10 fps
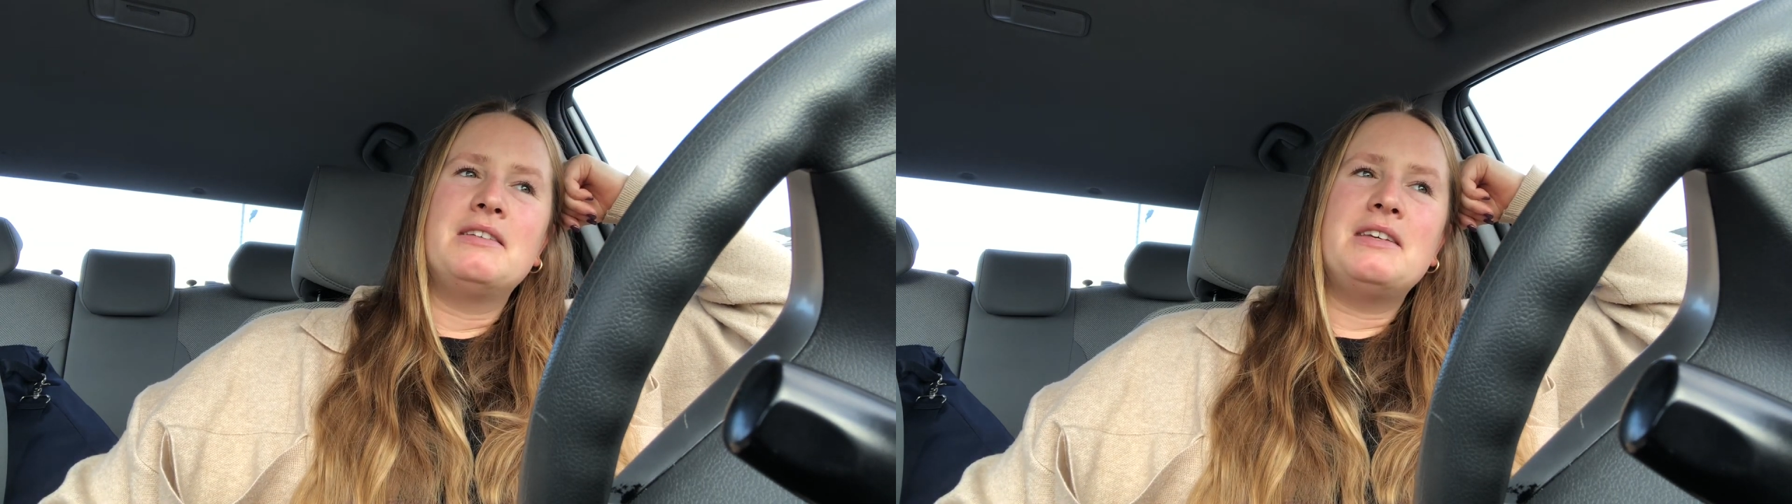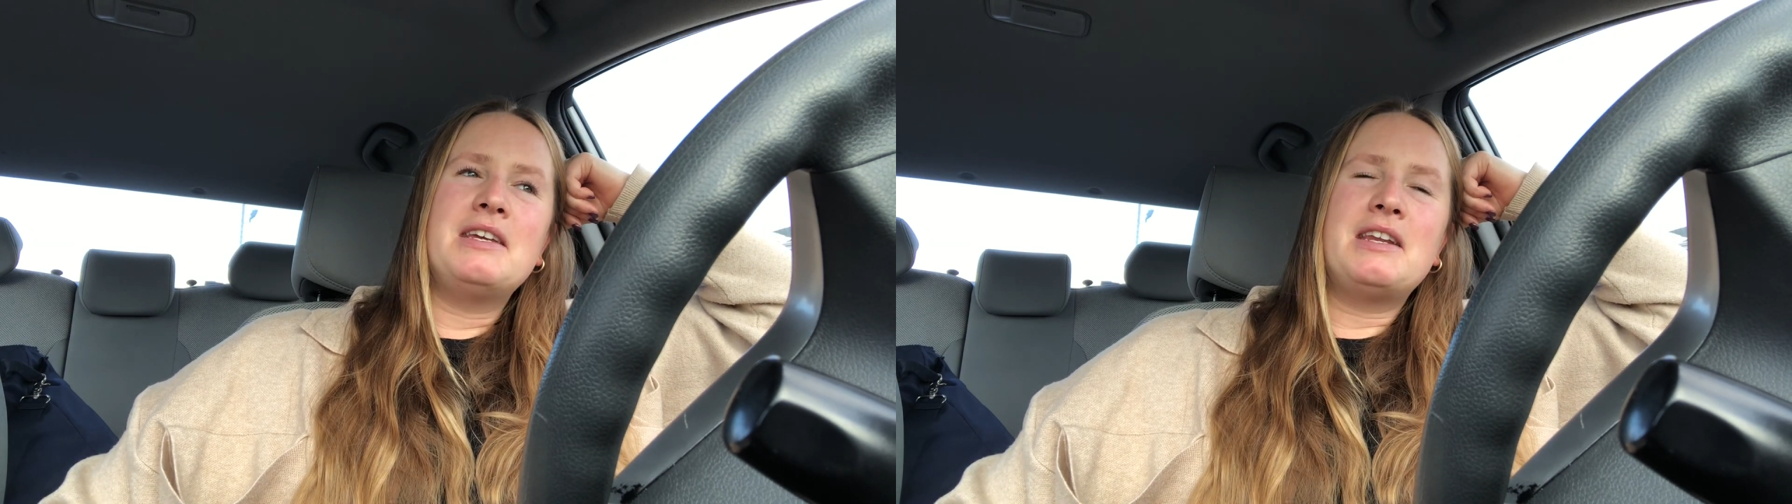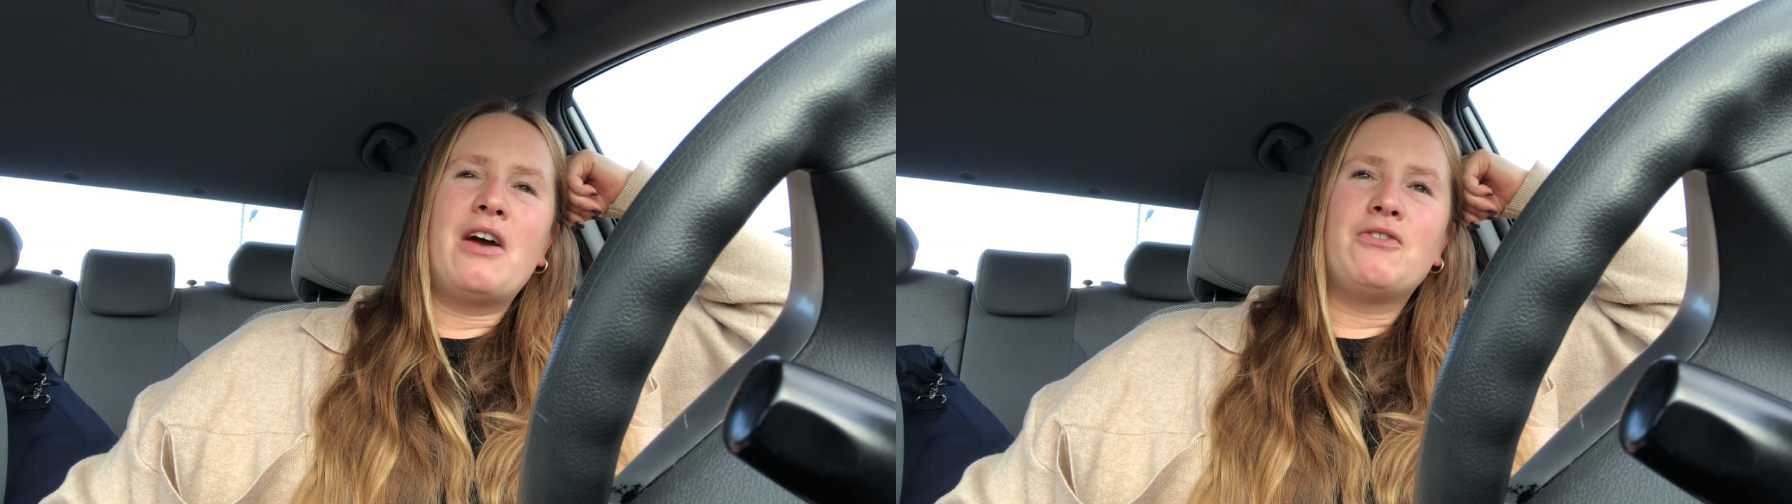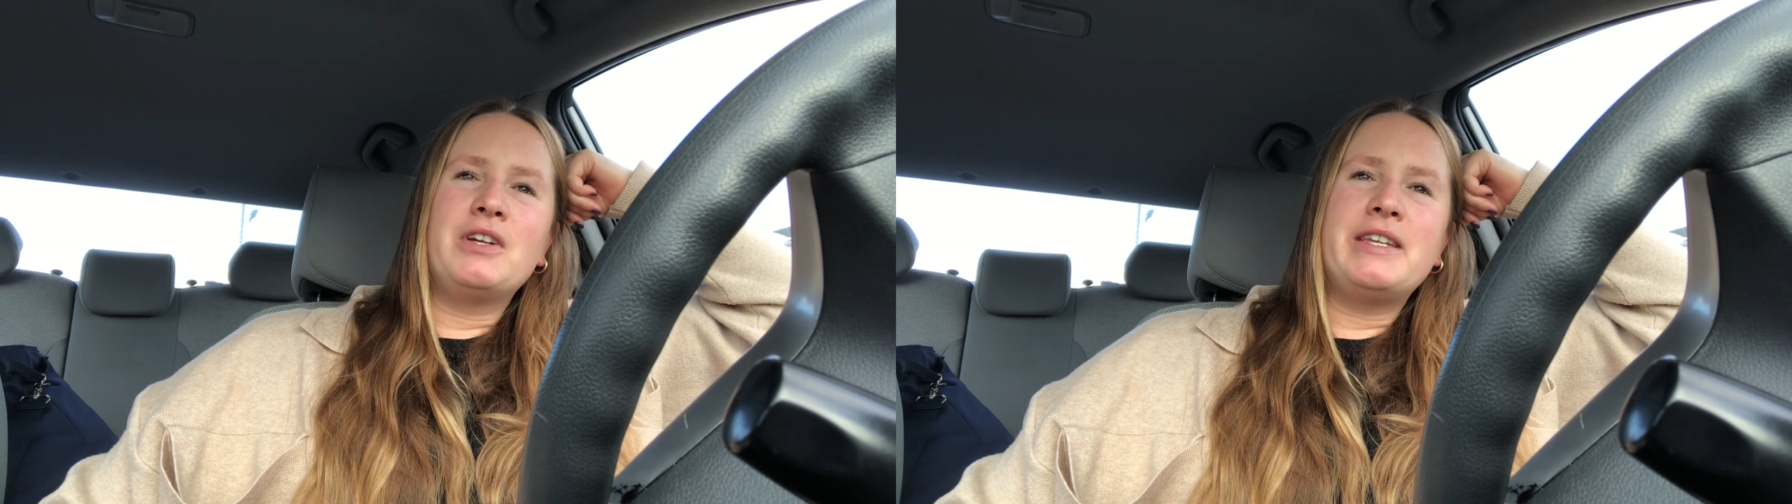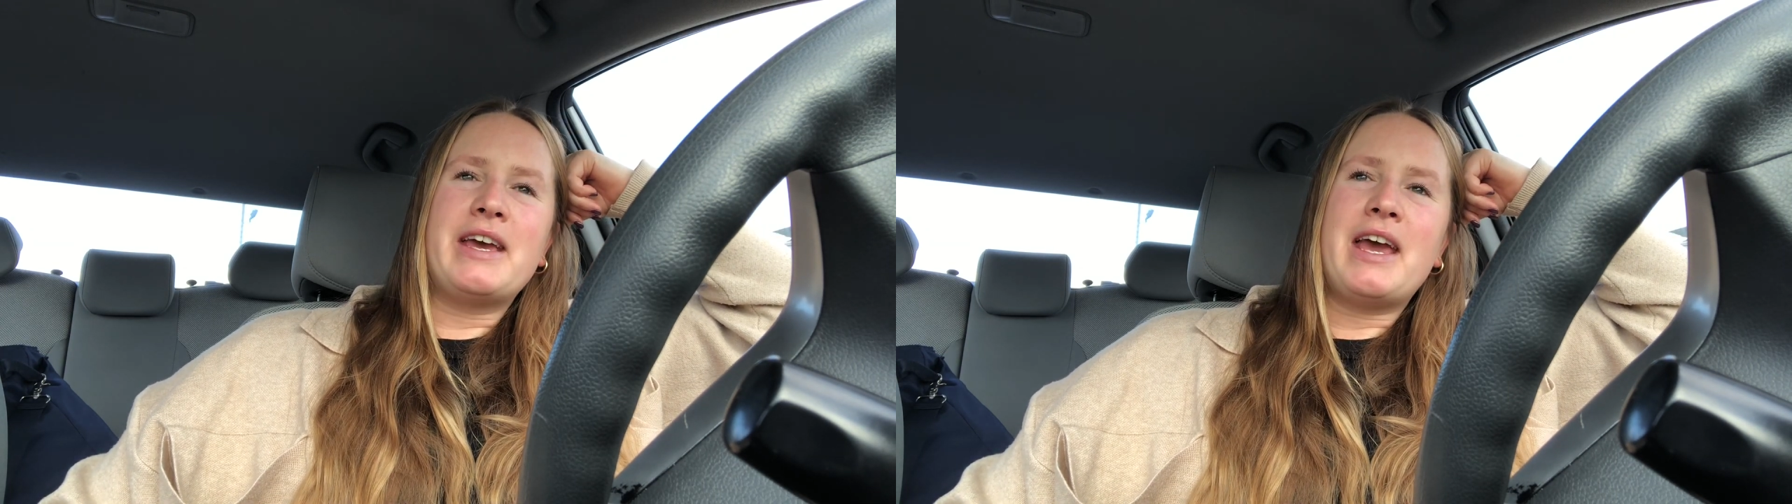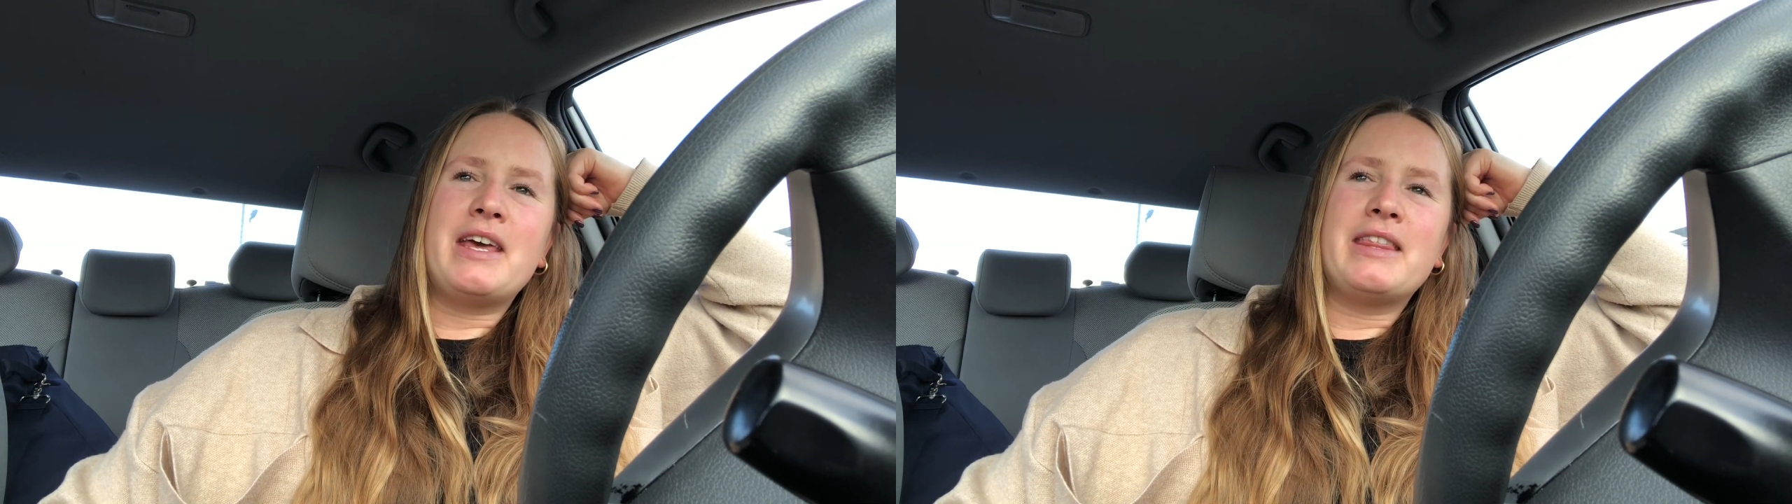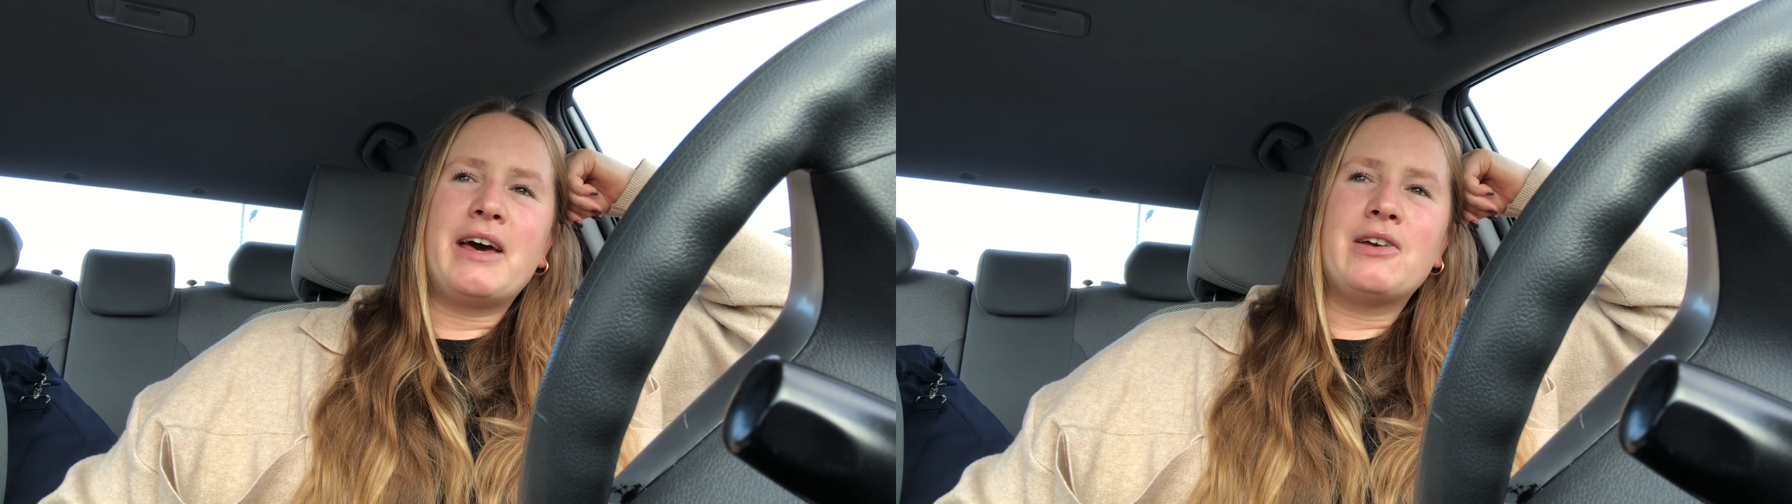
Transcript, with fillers: in every day that